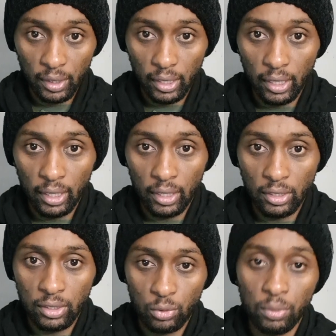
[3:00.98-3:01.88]

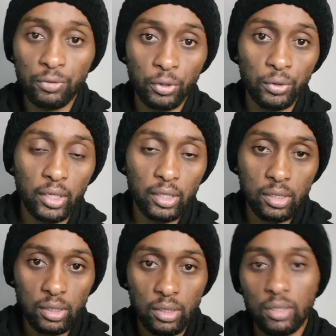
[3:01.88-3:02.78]
and before you
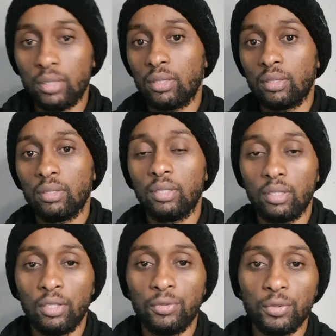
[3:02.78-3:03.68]
exit,
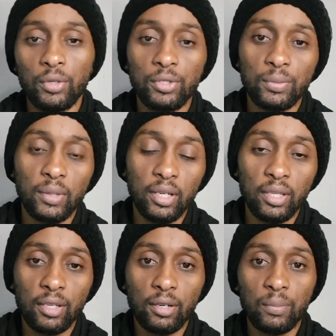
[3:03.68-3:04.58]
if you're going to be an
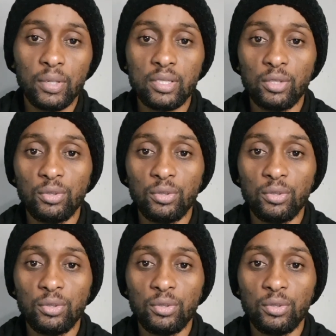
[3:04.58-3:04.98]
ethical person,